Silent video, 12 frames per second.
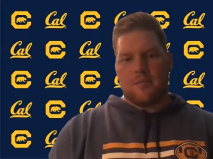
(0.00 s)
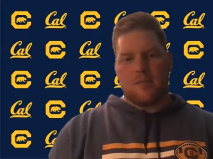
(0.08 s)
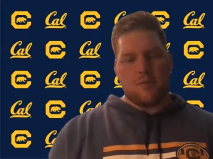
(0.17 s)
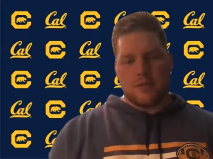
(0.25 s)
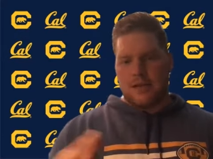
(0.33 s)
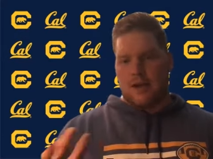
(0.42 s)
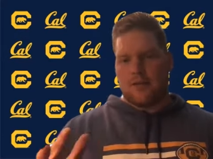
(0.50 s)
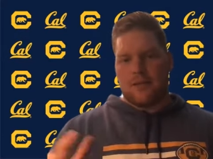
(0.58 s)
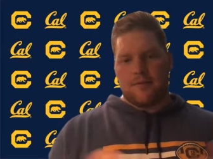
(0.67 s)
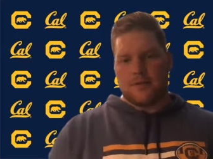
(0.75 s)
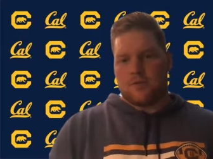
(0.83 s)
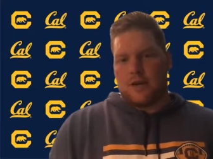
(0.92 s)
was healthy
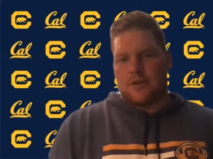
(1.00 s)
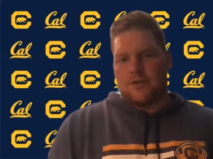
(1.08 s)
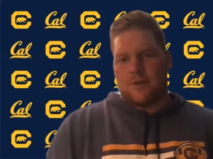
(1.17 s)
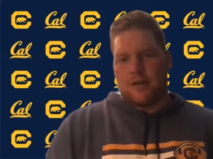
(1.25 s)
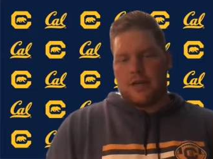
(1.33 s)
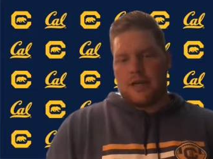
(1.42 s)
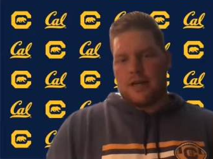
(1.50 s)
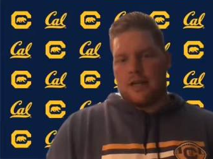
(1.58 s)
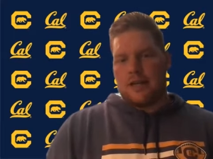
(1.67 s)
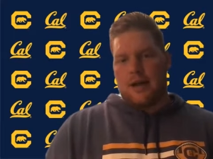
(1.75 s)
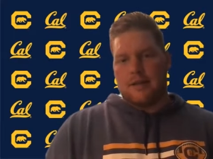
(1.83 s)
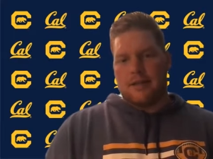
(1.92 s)
for 2020
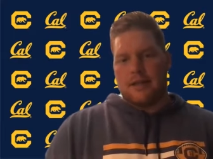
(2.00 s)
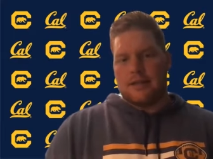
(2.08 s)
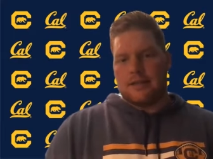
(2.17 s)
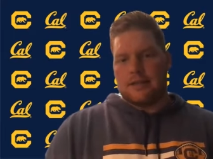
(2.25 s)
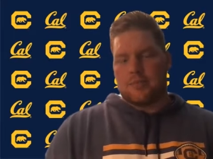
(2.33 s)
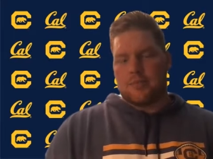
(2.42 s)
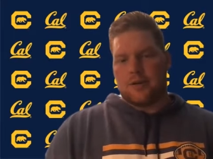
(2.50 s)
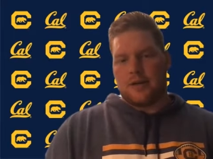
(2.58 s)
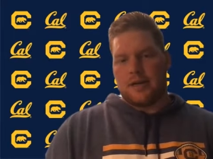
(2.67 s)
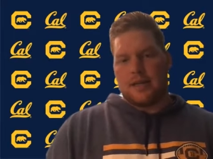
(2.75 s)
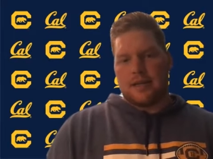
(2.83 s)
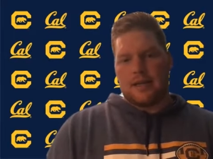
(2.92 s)
and healthy into the
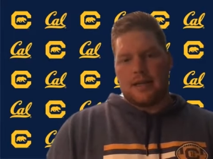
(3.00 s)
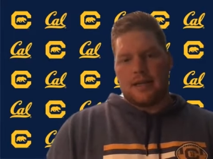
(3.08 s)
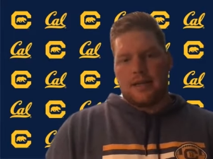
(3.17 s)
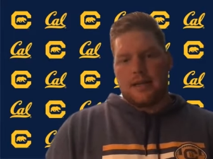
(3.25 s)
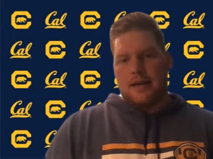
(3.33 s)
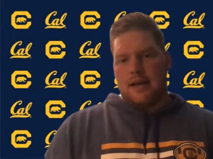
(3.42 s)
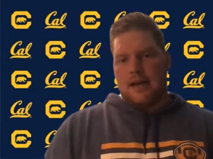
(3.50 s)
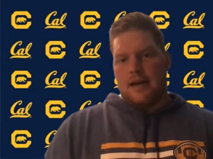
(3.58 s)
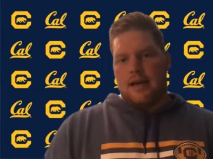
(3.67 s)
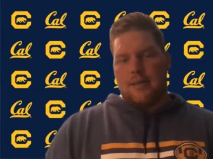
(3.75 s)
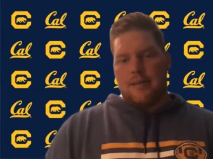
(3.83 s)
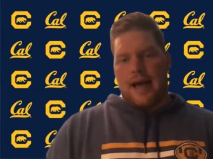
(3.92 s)
spring, and then
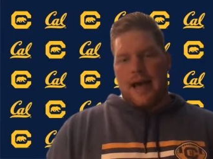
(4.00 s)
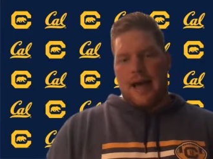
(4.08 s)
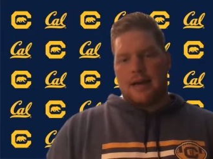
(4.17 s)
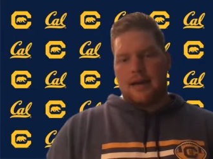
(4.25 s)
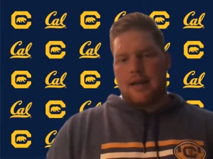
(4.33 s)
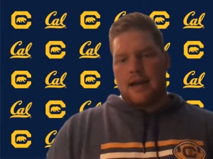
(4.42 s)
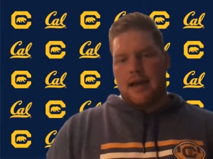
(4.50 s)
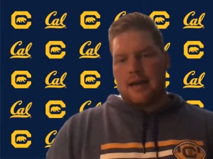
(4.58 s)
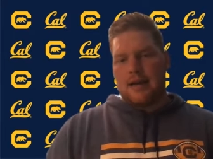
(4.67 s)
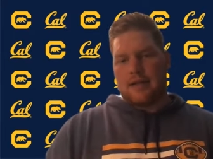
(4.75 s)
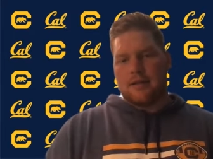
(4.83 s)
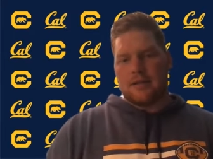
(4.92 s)
um, had a, had
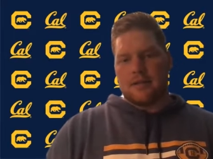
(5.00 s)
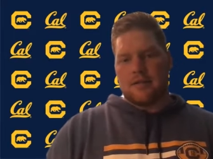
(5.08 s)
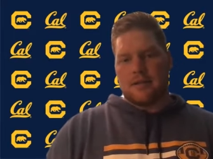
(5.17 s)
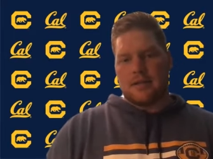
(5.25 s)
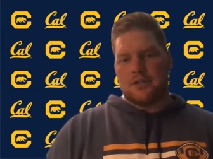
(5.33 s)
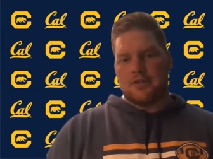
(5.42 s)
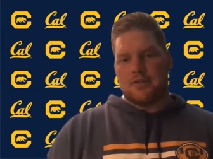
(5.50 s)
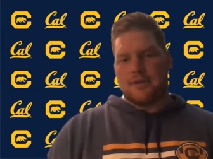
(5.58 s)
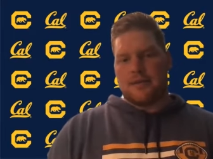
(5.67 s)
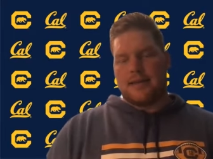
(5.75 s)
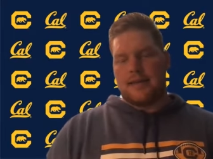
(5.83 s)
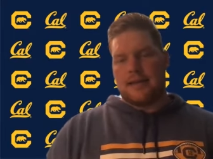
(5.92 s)
another little issue
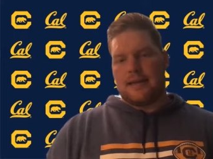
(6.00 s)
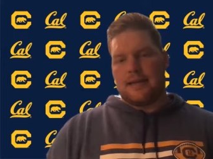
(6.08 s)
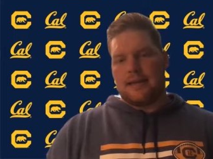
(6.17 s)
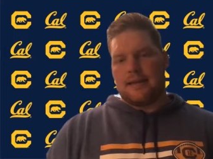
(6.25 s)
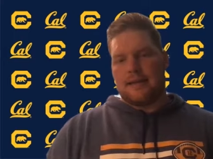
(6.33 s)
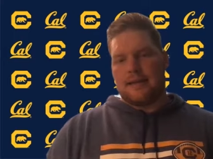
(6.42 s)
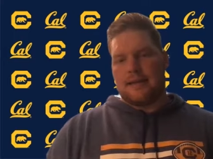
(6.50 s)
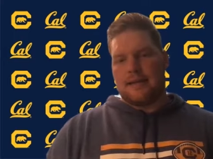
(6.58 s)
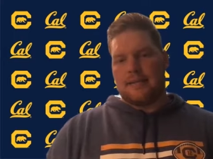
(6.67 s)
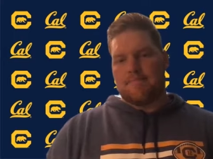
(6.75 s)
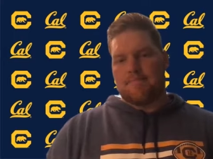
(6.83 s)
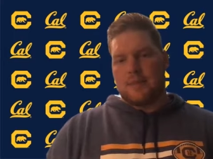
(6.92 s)
with it, and
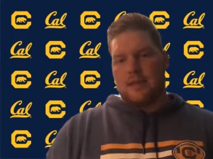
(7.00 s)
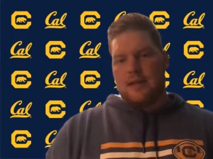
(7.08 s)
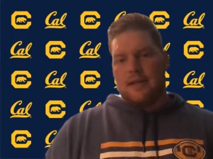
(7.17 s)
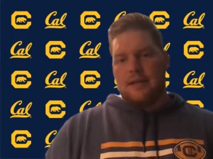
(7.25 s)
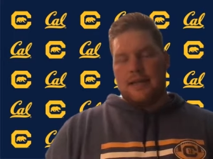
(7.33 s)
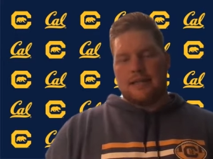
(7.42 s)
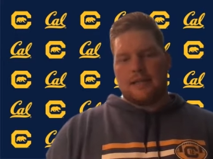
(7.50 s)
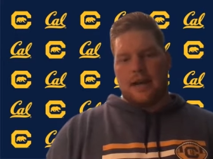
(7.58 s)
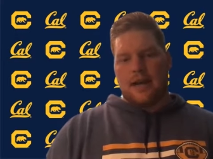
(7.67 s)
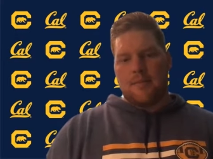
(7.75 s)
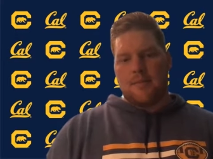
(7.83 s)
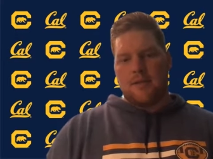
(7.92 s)
um, this
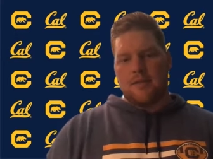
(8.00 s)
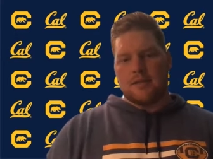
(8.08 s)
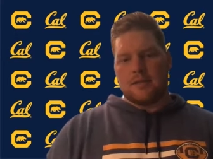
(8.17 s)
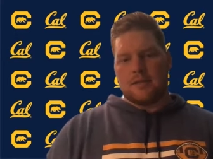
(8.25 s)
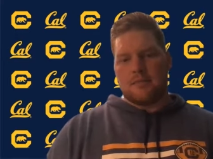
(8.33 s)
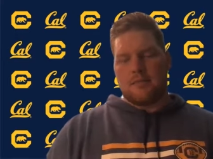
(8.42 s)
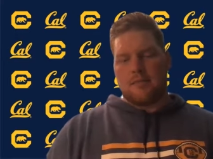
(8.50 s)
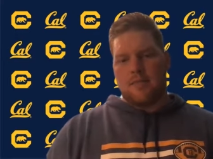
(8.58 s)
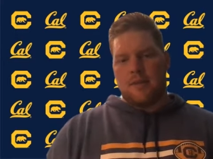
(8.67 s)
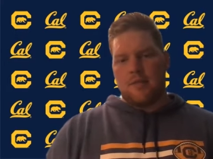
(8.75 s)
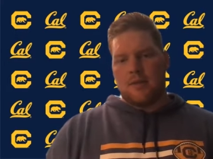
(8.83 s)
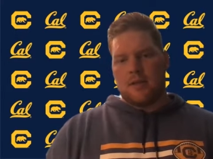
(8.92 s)
time it was
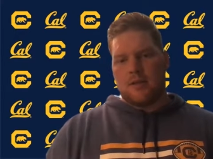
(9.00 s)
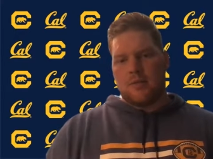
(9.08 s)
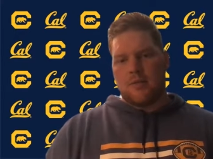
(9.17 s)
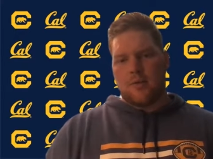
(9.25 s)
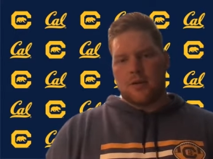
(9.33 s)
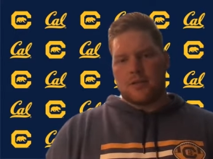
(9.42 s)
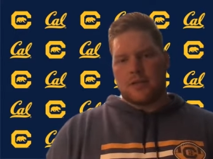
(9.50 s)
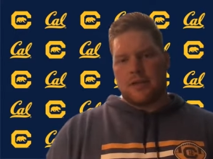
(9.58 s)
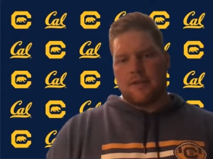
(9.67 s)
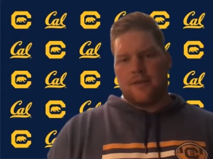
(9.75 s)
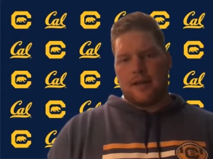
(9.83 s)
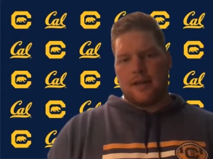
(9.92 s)
maybe a little bit more
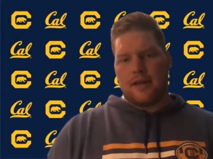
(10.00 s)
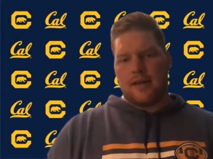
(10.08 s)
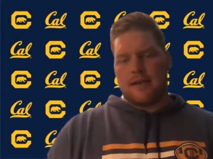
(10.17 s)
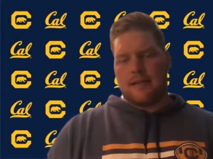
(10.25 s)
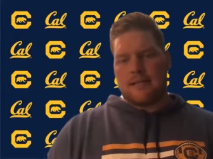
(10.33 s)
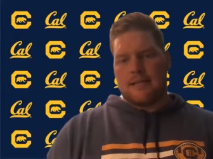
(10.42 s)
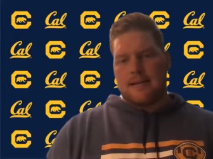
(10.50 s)
significant, and